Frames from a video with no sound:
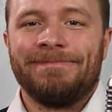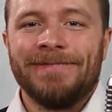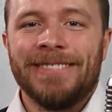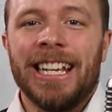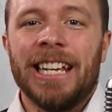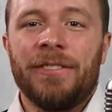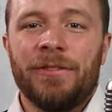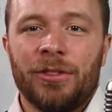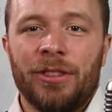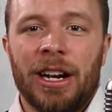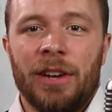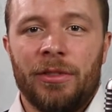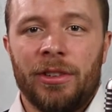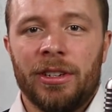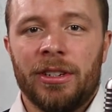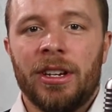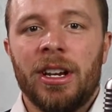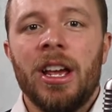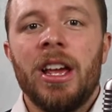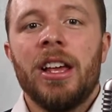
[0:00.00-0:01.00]
like
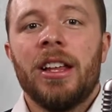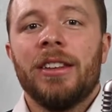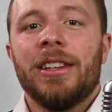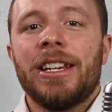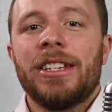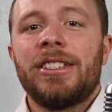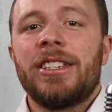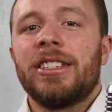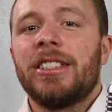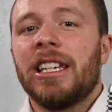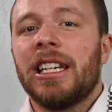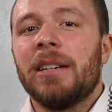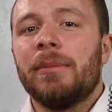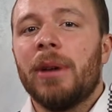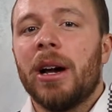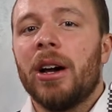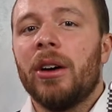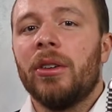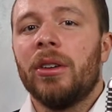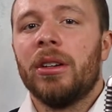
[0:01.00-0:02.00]
forever. Let's just think
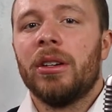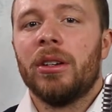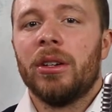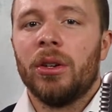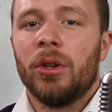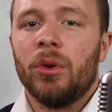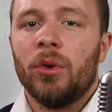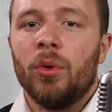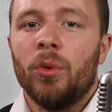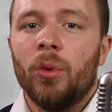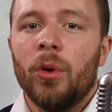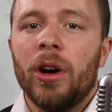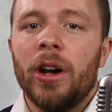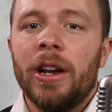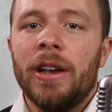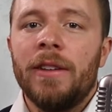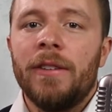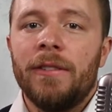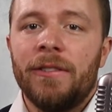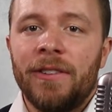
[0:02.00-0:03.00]
about
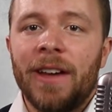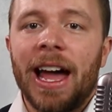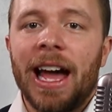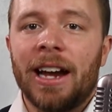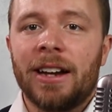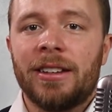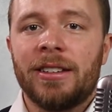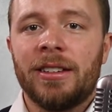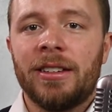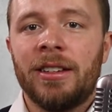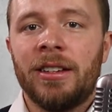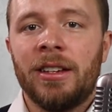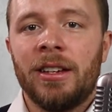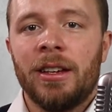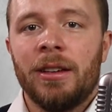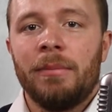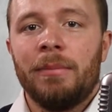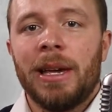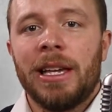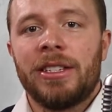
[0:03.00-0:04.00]
one fact.
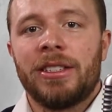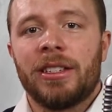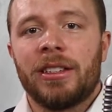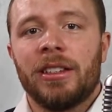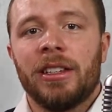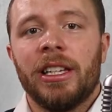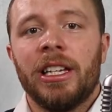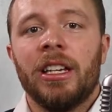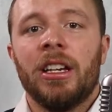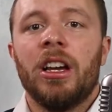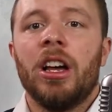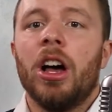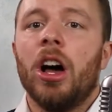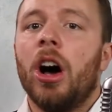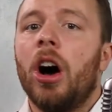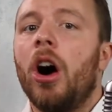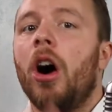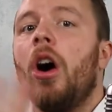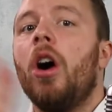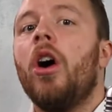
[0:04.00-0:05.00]
Basically,
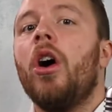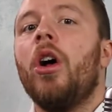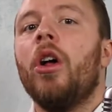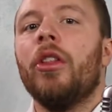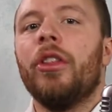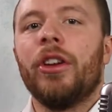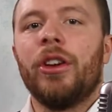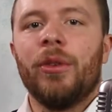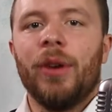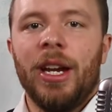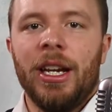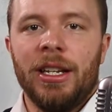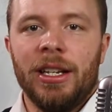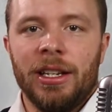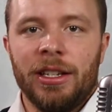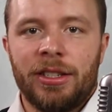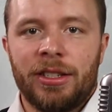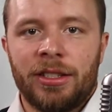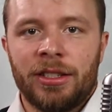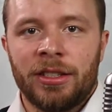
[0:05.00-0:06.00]
all the
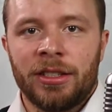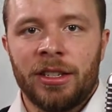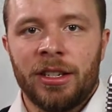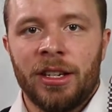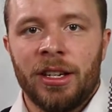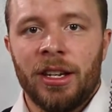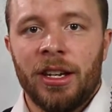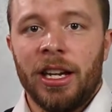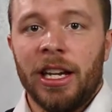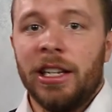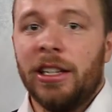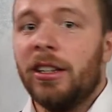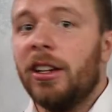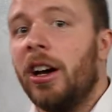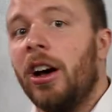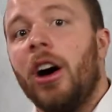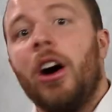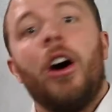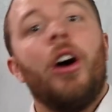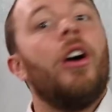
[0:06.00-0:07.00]
greatness and
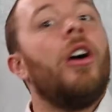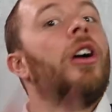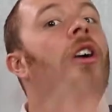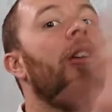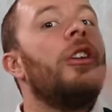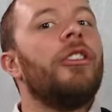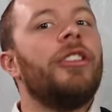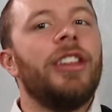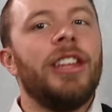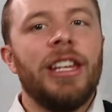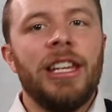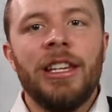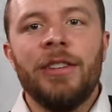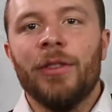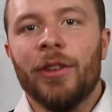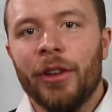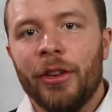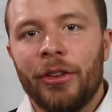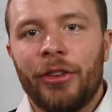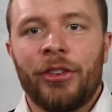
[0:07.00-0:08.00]
all the
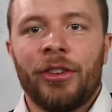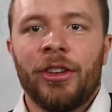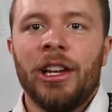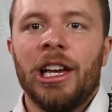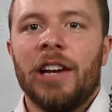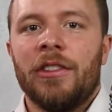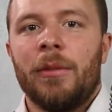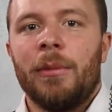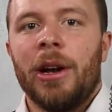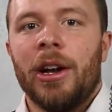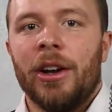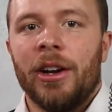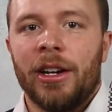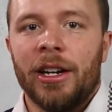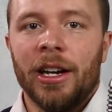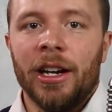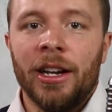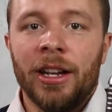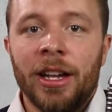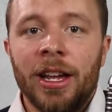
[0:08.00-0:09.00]
evils of
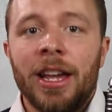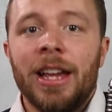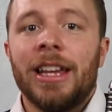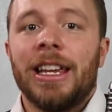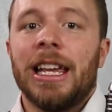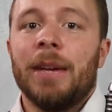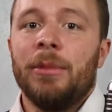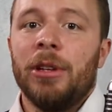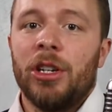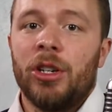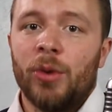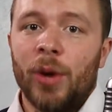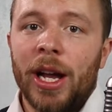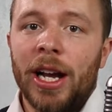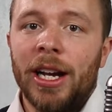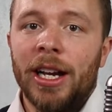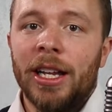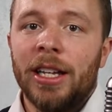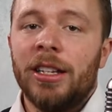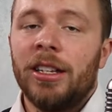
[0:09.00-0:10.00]
America can be
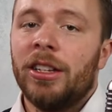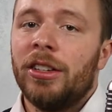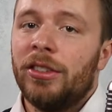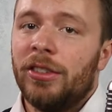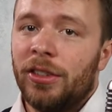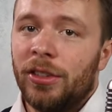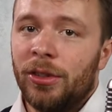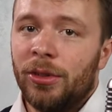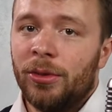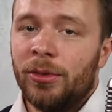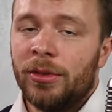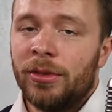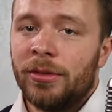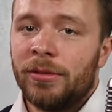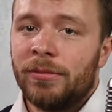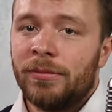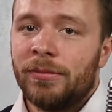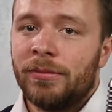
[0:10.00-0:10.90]
credited to